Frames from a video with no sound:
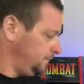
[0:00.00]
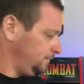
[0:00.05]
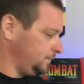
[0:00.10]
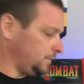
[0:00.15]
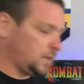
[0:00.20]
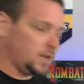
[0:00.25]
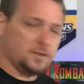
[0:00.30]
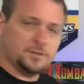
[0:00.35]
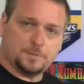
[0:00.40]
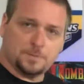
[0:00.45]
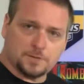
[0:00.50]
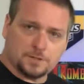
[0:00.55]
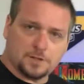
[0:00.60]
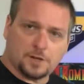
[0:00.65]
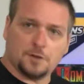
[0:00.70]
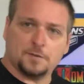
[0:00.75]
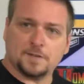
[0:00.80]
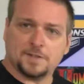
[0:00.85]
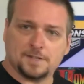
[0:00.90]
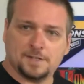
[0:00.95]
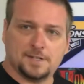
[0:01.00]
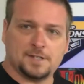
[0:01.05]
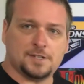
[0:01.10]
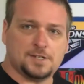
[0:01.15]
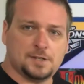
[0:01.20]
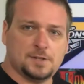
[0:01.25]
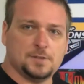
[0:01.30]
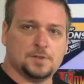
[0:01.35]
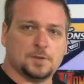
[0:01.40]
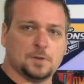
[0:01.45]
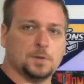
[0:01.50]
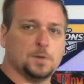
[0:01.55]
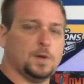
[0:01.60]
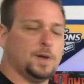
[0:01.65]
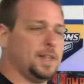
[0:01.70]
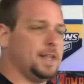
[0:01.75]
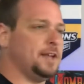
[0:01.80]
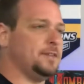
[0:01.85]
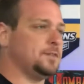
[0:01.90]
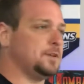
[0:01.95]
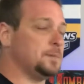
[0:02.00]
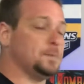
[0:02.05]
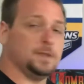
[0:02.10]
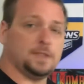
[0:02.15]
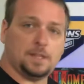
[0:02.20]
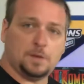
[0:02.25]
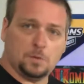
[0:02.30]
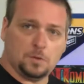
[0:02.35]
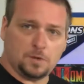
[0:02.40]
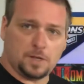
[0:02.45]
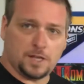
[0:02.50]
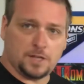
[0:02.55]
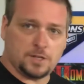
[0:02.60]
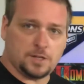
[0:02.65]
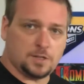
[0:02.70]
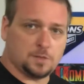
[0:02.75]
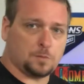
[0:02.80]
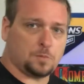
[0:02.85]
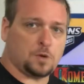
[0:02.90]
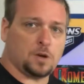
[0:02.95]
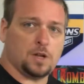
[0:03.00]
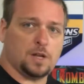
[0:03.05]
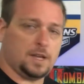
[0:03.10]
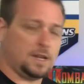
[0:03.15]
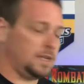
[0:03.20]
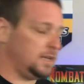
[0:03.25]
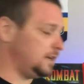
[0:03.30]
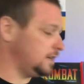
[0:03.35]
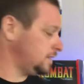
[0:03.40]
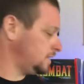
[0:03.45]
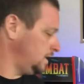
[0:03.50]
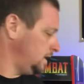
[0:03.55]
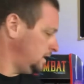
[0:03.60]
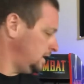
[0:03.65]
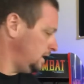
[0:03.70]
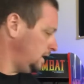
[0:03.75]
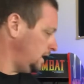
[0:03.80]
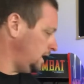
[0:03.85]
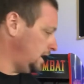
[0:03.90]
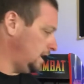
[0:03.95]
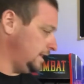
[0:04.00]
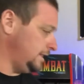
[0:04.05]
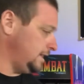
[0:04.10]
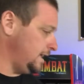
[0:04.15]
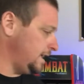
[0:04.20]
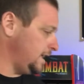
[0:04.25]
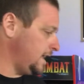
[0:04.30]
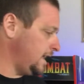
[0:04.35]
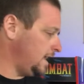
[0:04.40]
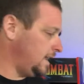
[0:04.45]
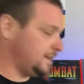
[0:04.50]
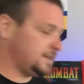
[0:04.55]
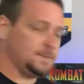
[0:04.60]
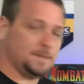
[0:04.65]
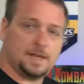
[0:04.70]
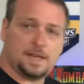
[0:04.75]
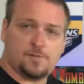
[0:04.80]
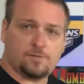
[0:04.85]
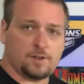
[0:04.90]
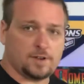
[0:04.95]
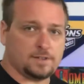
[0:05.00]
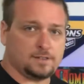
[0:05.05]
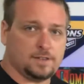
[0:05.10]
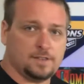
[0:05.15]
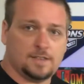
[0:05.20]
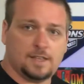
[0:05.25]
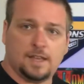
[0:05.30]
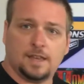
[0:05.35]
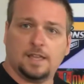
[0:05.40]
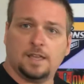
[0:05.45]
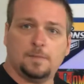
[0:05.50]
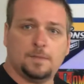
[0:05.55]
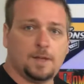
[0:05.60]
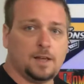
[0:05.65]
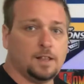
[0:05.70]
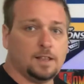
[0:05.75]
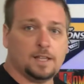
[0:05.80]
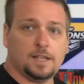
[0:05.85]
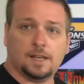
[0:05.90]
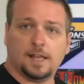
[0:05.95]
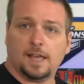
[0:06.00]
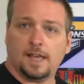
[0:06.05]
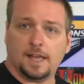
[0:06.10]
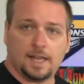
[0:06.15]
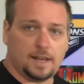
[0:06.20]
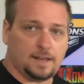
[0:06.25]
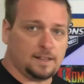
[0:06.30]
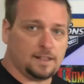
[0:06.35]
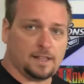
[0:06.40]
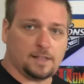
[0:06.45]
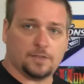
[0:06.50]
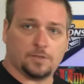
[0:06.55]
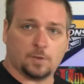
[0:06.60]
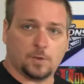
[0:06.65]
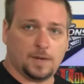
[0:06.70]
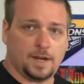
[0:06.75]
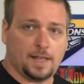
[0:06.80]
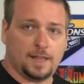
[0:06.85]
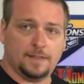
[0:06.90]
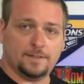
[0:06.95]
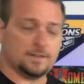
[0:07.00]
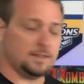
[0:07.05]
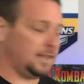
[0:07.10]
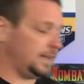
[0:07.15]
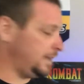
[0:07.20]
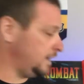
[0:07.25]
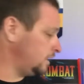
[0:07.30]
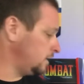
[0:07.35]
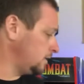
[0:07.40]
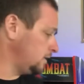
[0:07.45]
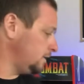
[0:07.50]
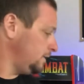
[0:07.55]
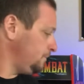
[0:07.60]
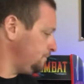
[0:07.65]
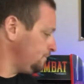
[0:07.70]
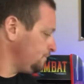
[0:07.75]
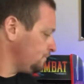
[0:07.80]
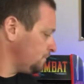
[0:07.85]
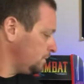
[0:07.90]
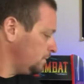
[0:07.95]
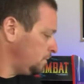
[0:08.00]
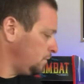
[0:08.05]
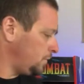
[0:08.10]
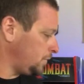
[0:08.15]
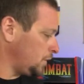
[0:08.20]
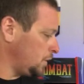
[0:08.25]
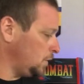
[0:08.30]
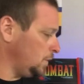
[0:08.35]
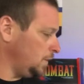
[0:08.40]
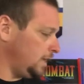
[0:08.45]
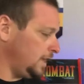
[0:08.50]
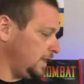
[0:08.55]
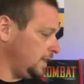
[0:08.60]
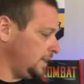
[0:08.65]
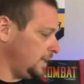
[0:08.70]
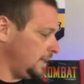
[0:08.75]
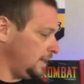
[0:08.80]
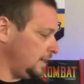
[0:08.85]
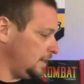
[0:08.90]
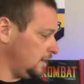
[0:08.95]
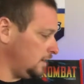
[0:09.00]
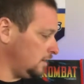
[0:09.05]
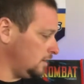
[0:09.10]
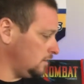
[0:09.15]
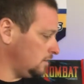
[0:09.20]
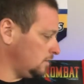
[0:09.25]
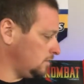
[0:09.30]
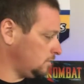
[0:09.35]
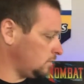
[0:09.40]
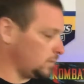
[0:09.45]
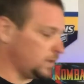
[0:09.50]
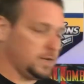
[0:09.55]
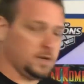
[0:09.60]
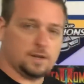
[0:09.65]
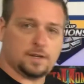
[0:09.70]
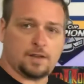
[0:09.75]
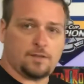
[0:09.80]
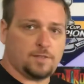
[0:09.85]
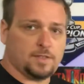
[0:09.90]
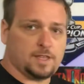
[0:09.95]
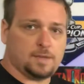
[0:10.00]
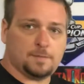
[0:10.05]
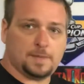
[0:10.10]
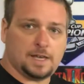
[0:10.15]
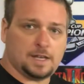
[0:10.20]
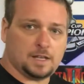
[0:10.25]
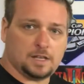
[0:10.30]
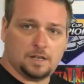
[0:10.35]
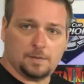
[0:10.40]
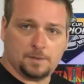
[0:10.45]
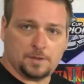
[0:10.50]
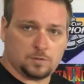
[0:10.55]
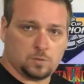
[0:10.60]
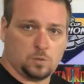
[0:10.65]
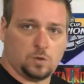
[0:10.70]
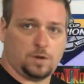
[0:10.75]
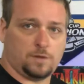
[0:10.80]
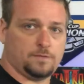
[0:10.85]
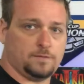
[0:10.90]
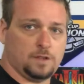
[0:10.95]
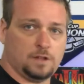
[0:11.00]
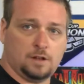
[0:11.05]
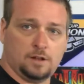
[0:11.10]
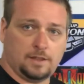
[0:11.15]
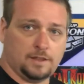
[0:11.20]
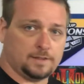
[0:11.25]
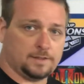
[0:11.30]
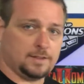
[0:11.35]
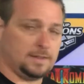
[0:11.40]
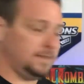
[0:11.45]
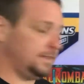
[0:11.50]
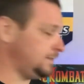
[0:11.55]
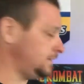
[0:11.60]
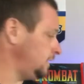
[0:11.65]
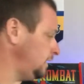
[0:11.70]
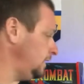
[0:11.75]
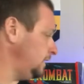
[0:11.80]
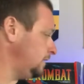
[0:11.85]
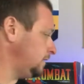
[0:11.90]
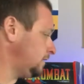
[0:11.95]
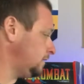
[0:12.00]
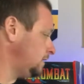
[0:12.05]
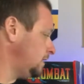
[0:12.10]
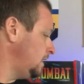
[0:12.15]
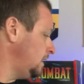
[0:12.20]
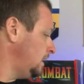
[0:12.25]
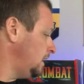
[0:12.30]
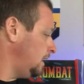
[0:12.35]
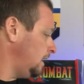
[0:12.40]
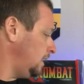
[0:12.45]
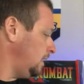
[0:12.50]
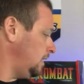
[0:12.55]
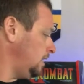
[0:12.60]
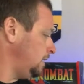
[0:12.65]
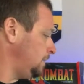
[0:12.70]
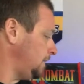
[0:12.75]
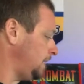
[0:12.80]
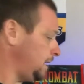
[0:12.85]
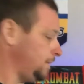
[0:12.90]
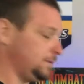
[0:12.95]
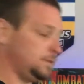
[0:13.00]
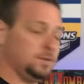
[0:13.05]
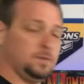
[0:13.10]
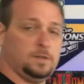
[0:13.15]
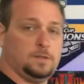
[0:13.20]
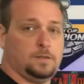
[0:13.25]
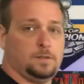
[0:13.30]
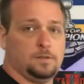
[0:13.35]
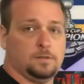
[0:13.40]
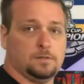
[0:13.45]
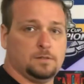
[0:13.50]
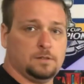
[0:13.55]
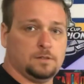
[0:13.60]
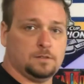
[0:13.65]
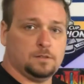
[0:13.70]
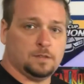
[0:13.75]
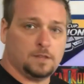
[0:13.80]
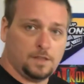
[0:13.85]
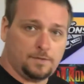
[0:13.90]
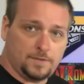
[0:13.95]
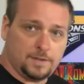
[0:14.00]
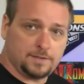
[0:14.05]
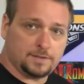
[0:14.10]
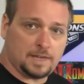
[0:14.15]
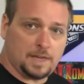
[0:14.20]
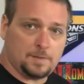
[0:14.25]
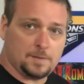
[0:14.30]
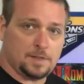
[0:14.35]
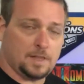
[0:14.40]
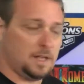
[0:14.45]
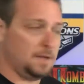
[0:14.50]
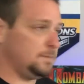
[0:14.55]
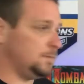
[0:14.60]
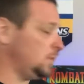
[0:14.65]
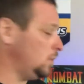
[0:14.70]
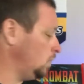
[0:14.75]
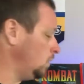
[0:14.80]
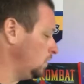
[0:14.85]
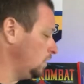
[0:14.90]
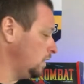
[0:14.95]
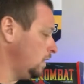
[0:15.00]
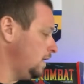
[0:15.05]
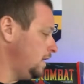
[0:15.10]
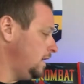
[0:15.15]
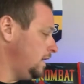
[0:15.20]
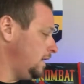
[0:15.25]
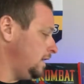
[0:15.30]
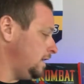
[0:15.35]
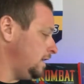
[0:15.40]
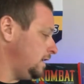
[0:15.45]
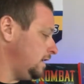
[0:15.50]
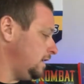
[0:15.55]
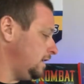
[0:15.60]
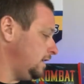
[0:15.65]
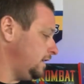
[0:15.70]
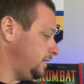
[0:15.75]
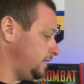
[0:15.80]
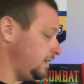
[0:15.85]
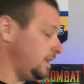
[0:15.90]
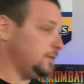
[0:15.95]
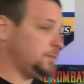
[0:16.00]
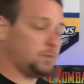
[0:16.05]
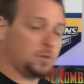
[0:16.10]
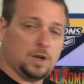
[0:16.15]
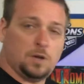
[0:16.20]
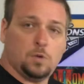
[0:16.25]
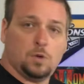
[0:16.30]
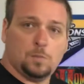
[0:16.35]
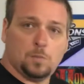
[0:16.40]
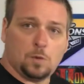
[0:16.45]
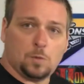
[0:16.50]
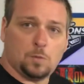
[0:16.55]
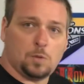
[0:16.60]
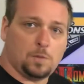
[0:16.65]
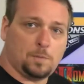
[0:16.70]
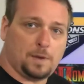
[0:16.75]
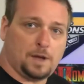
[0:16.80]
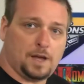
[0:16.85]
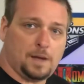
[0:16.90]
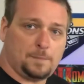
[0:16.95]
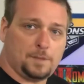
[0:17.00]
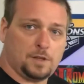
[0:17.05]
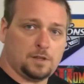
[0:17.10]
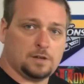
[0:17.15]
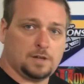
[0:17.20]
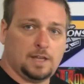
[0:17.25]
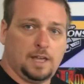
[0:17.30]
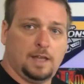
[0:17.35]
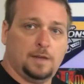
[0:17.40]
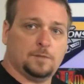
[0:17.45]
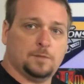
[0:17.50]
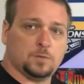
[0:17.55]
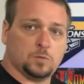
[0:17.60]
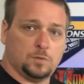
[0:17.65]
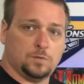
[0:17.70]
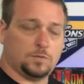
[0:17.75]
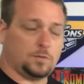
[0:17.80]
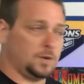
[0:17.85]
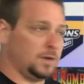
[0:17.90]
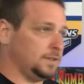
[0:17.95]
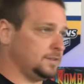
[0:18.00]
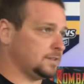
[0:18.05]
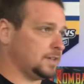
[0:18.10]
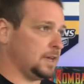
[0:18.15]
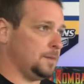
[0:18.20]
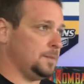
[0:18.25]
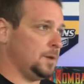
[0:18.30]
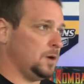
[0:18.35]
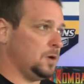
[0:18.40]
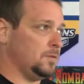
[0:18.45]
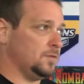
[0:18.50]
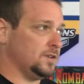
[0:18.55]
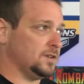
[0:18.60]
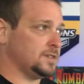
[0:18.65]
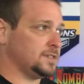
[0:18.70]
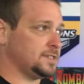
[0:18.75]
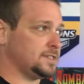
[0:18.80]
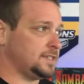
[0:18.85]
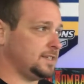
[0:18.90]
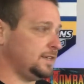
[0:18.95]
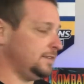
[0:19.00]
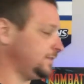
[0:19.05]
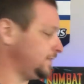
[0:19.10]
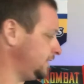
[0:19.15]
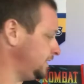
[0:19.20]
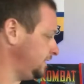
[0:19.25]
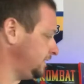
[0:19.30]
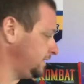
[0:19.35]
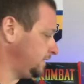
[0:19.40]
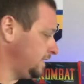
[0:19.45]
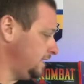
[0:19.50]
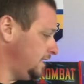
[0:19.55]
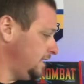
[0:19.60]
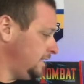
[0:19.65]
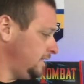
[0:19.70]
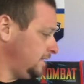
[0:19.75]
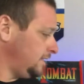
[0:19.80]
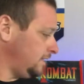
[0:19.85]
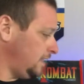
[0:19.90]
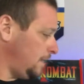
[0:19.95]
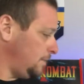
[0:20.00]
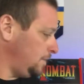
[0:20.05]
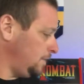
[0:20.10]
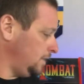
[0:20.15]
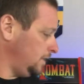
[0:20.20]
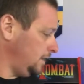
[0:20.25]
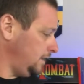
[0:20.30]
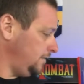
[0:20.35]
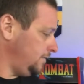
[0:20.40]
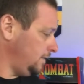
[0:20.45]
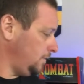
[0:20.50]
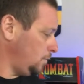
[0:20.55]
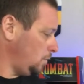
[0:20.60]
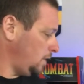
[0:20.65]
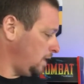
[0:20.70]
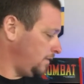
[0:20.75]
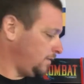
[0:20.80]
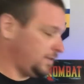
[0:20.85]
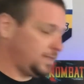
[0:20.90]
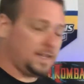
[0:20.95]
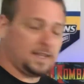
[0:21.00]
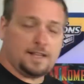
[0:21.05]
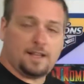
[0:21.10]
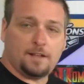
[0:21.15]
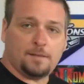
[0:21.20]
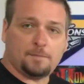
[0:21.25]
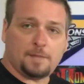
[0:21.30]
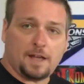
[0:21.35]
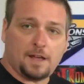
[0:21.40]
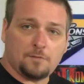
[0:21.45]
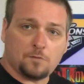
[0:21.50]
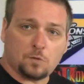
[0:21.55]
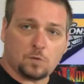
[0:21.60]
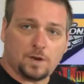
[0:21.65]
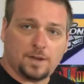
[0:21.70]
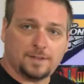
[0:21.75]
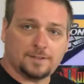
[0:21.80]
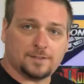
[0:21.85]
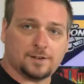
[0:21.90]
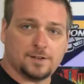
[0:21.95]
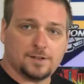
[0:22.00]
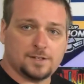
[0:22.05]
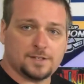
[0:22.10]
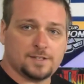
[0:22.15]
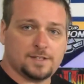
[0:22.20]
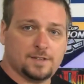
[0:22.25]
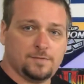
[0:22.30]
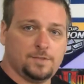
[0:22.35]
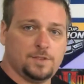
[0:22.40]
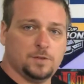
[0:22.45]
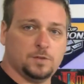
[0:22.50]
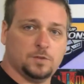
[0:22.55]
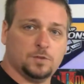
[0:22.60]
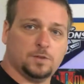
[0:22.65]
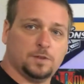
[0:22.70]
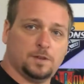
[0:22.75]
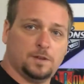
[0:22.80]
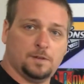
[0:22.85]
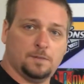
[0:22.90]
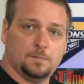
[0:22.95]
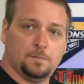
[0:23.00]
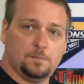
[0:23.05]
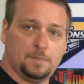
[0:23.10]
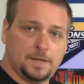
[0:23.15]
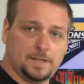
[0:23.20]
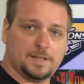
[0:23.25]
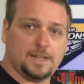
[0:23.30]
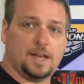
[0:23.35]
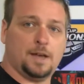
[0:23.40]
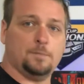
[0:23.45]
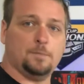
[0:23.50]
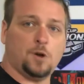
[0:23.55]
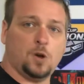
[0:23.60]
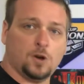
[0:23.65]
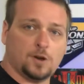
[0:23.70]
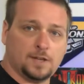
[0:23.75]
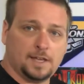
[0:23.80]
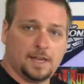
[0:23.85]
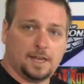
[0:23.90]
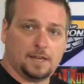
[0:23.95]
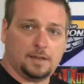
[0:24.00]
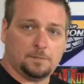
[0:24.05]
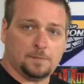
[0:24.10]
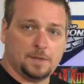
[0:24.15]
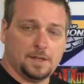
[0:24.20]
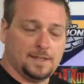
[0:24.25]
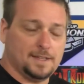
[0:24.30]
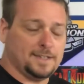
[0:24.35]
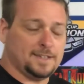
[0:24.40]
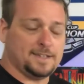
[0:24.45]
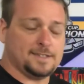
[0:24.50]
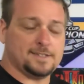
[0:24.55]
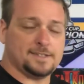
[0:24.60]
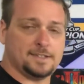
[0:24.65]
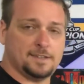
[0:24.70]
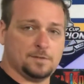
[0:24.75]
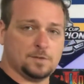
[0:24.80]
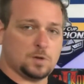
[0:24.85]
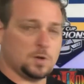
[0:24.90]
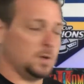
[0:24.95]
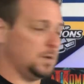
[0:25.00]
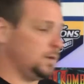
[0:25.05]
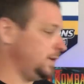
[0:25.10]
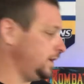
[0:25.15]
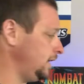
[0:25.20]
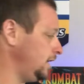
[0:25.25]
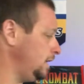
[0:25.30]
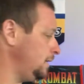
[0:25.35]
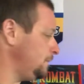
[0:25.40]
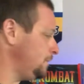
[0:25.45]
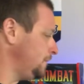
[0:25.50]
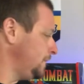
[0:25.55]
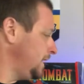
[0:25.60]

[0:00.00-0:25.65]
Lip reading: customer service issues or whatever, but they will get you the product. And they got it to me after I sent that email in. I had it like 3 days later, threw it in here, rehooked everything back up. It's worked flawlessly since. I absolutely love this game a lot more. It is probably one of the more popular games when friends come over and stuff, because I believe from everything I've researched and stuff, this was a big time bar game and stuff growing up.